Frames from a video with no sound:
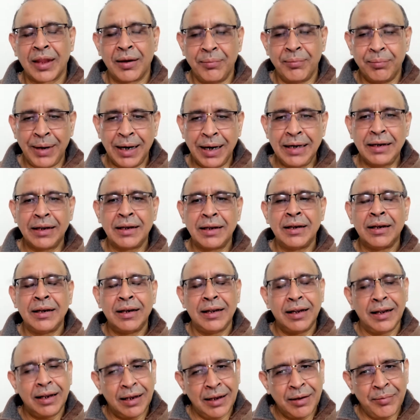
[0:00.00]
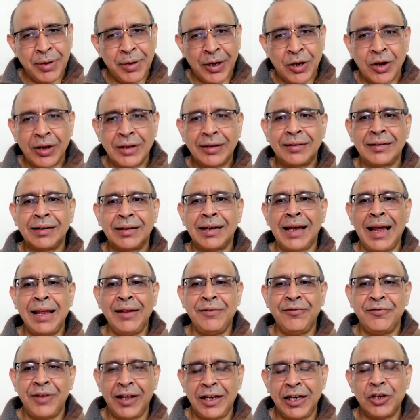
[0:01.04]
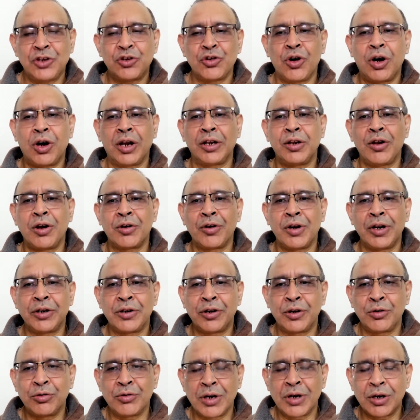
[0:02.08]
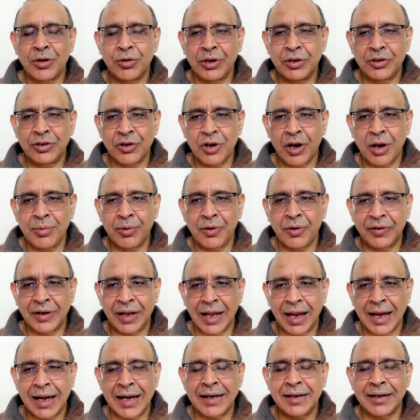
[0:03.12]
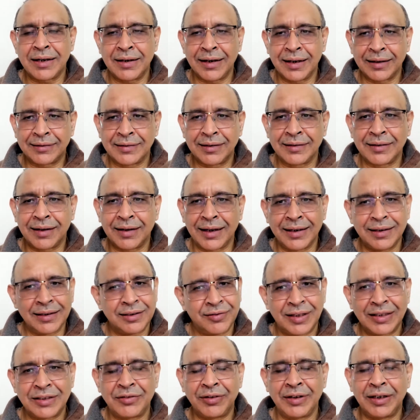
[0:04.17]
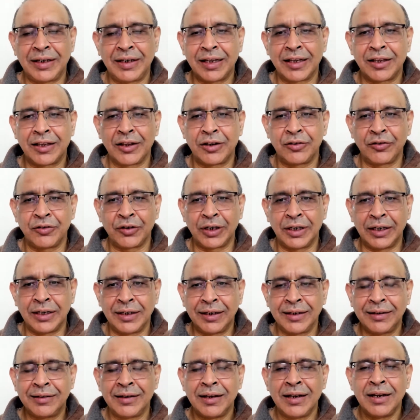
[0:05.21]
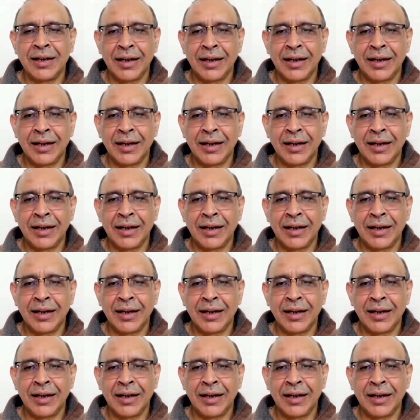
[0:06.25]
But because I am very sure you are going to do a good job of diet and exercise once we take care of your giddiness,